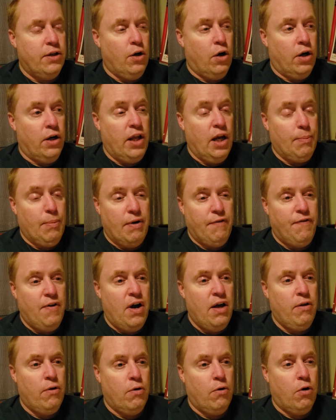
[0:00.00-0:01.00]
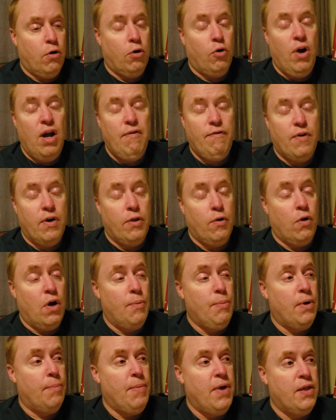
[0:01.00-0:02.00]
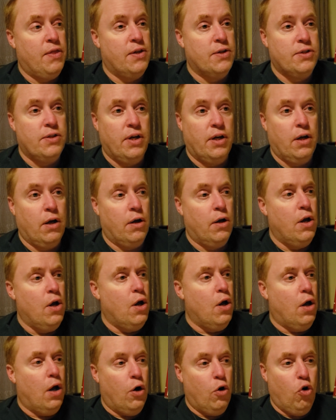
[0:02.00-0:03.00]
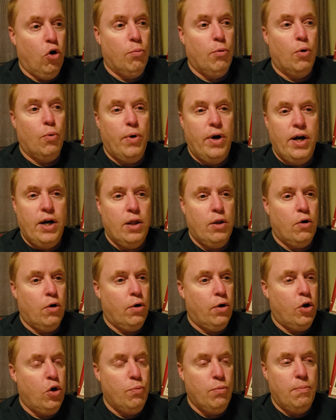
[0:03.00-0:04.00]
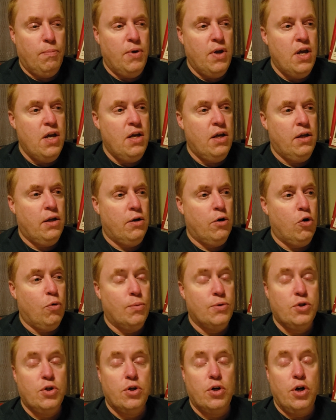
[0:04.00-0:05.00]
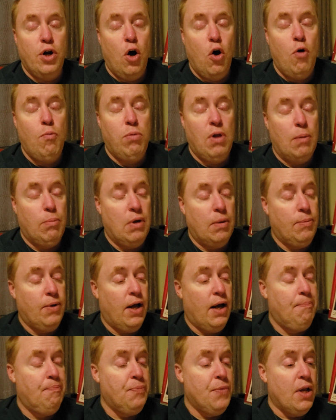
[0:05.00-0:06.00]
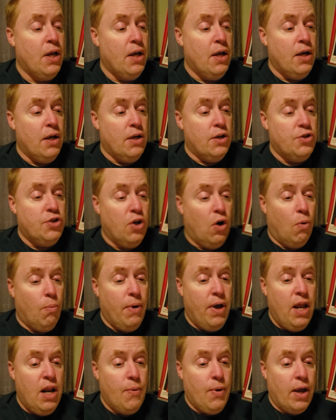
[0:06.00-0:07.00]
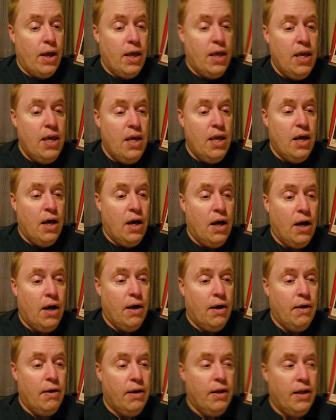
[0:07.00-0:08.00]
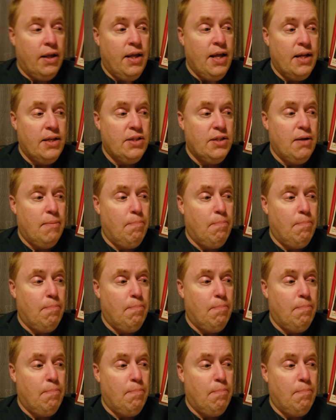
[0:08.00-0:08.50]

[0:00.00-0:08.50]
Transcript: know, unlike my father or grandfather, I'm going to make this like a, a normal, regular human being. No one's going to know, blah, blah, blah. So anyway, he uh, gets the